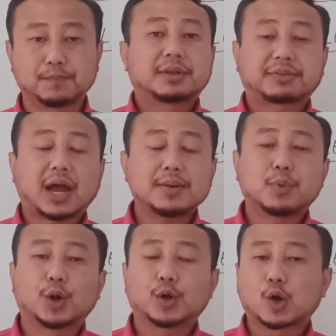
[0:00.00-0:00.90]
The thigh
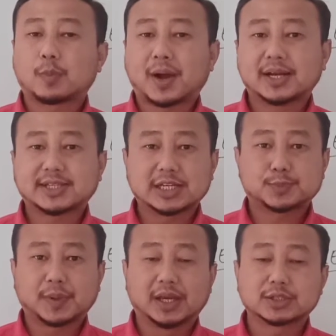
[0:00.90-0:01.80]
bone occupies a
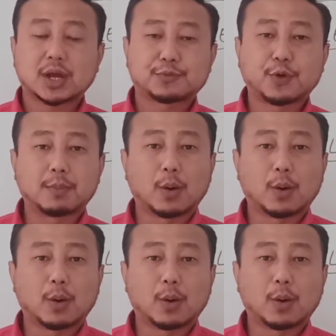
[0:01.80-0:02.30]
space from